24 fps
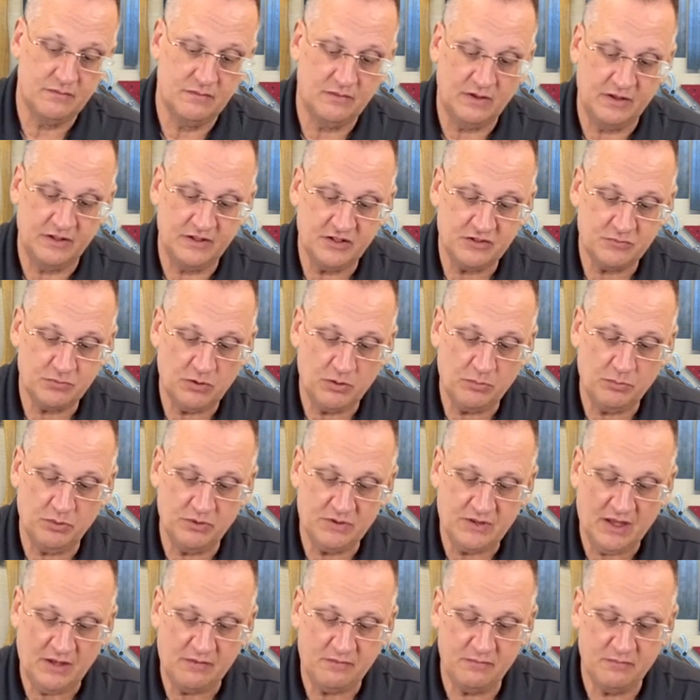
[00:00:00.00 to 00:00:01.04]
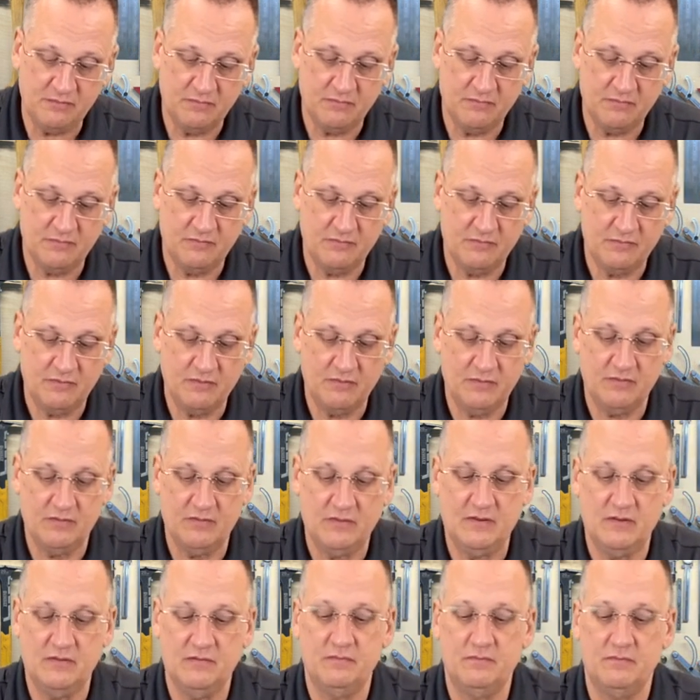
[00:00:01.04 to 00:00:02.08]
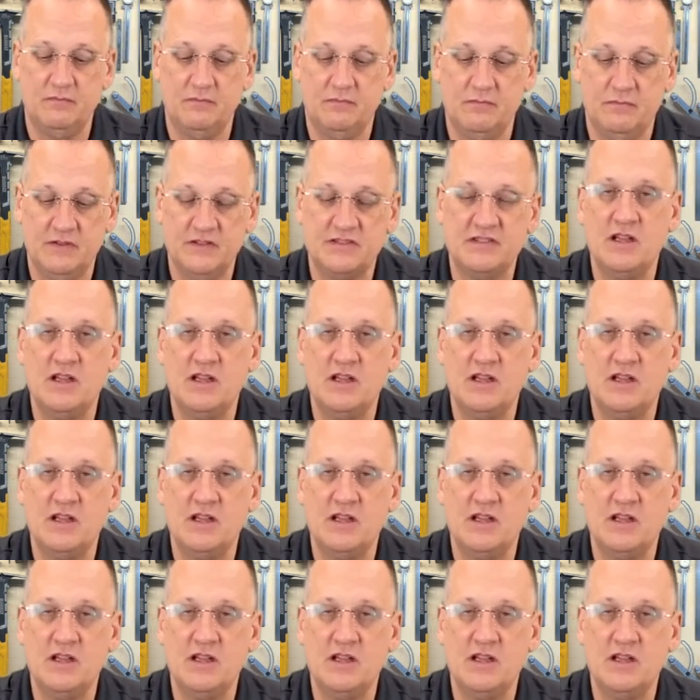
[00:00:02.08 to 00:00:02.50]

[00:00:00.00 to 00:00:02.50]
I just want to put that, let's